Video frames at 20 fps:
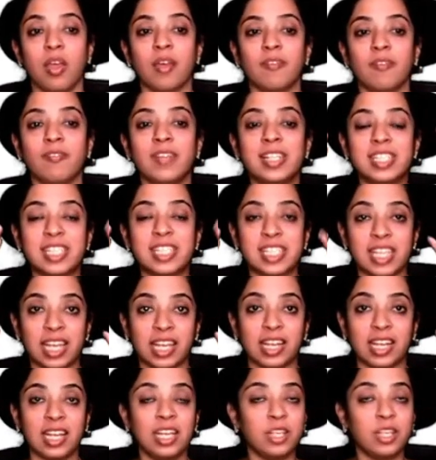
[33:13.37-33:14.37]
will
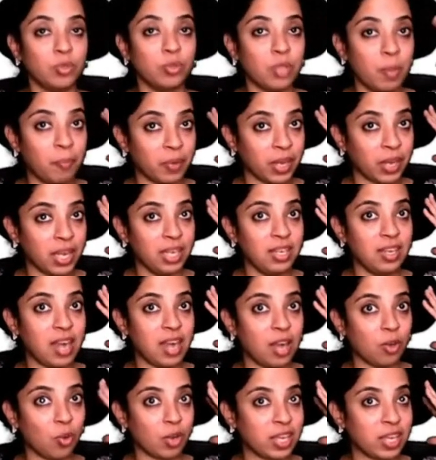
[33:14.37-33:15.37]
signal to the brain
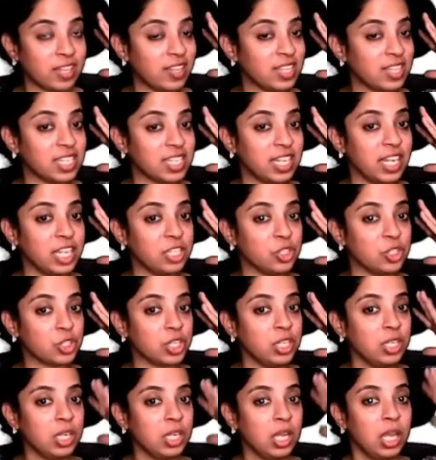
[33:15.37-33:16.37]
that okay, there is a
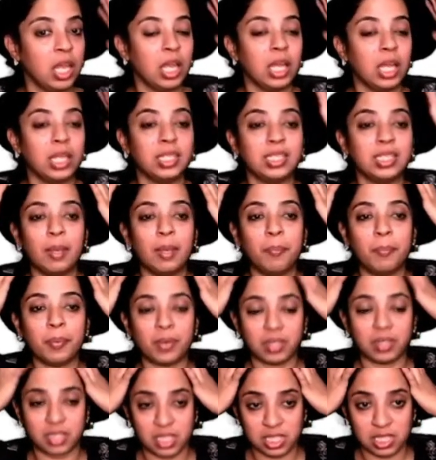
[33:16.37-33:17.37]
danger.
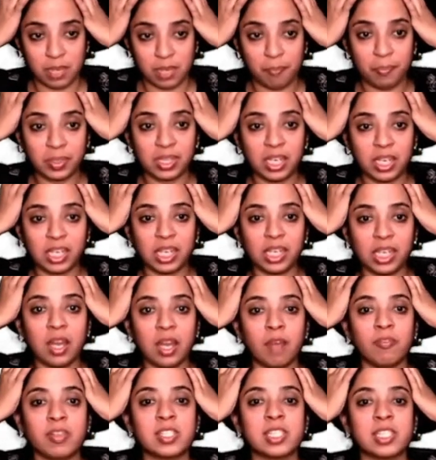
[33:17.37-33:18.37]
The, the sympathetic
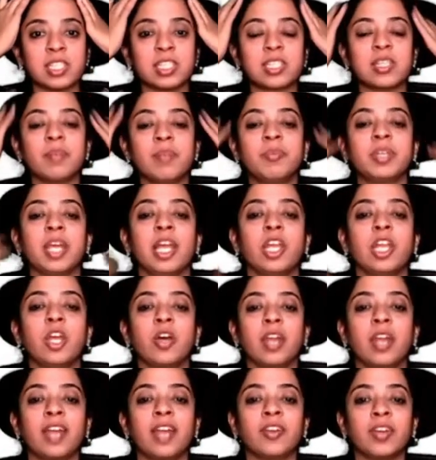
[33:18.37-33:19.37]
nervous system tell
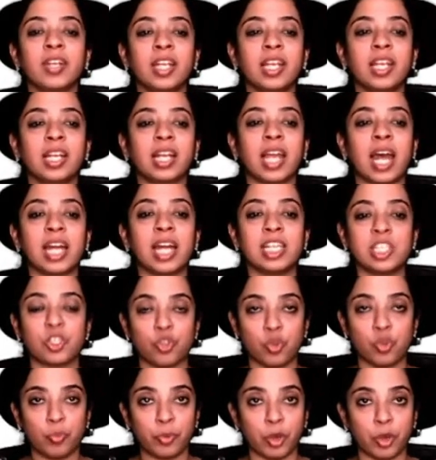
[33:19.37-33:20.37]
your adrenal glands
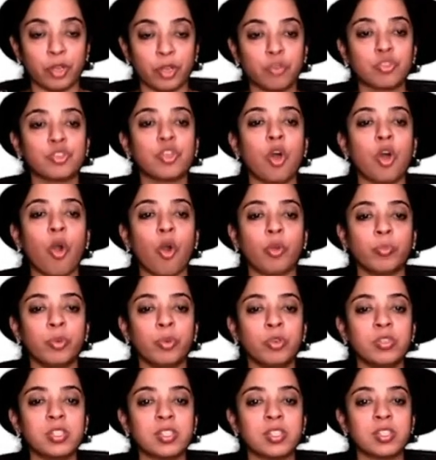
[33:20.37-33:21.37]
to produce the
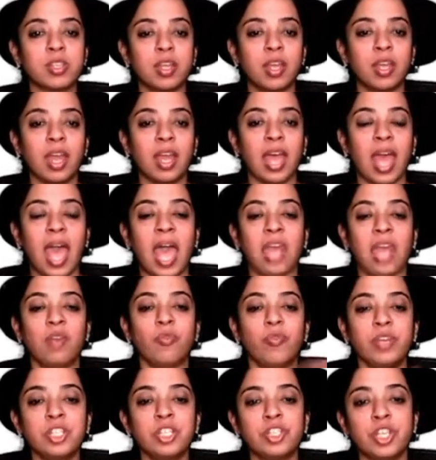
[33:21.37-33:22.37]
hormones
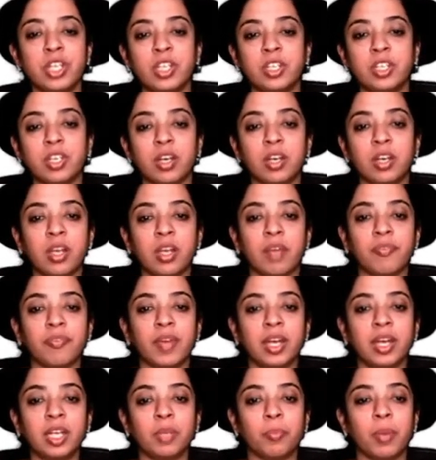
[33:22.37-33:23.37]
and which in turn
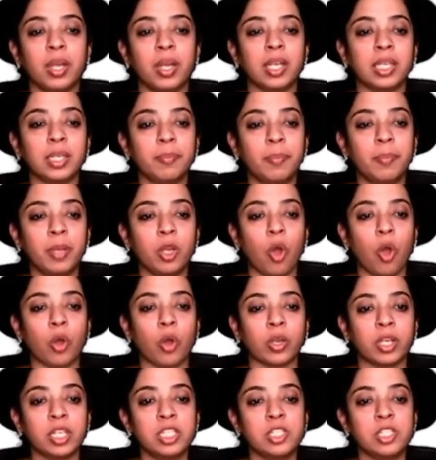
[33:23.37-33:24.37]
affect multiple
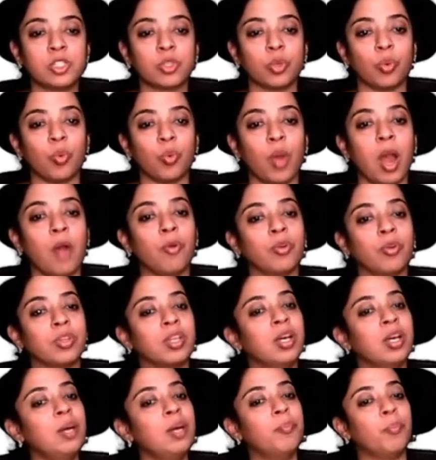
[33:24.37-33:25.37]
organs throughout
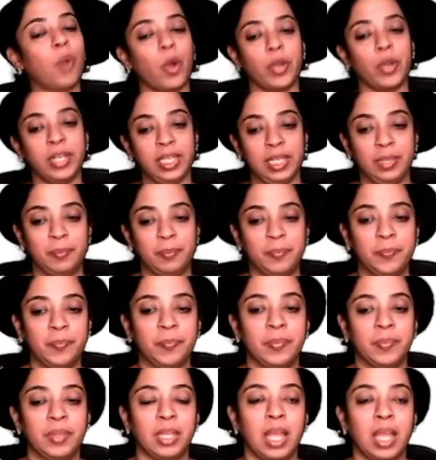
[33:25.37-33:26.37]
the body.
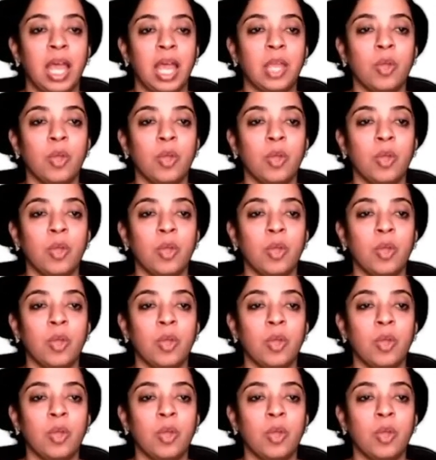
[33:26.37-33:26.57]
I